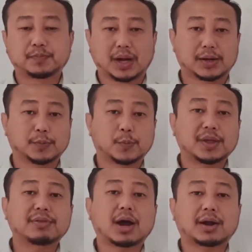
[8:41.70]
but
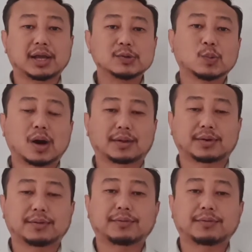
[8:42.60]
when they are in water,